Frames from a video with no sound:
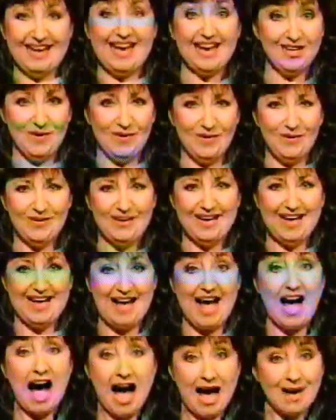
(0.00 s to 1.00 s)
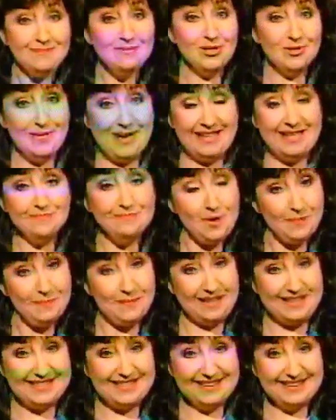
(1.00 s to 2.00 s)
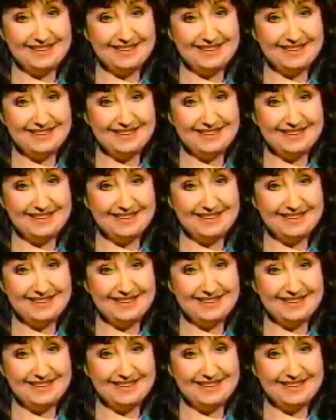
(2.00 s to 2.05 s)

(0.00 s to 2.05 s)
Hello, I'm Lorena Bobbitt,